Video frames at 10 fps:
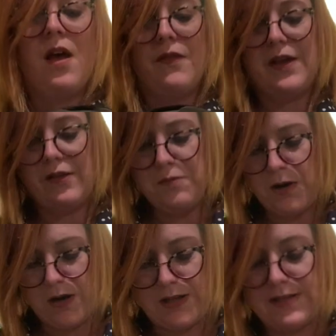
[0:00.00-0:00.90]
The other
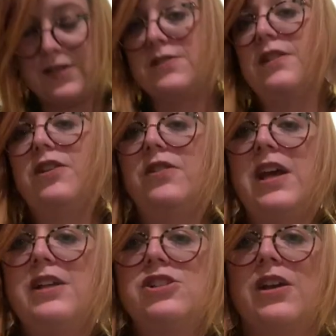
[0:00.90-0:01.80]
part is there's a little
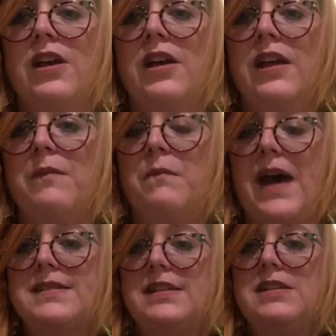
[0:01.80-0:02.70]
catch
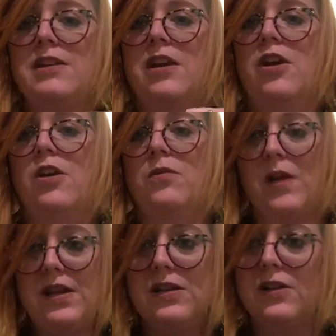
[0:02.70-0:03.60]
basket
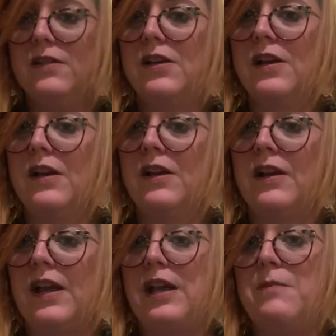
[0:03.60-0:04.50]
right here,
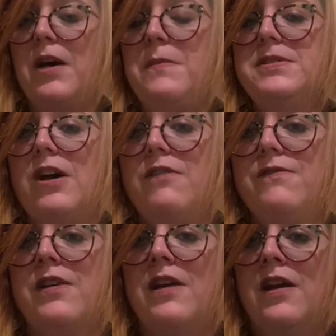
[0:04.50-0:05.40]
and it pops off.
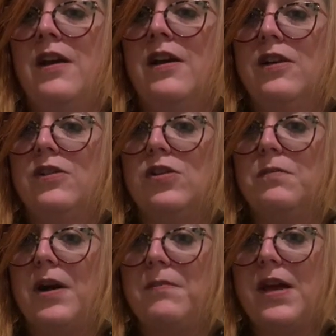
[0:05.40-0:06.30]
You can
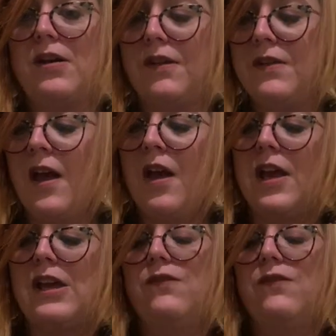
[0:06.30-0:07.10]
pop that off. If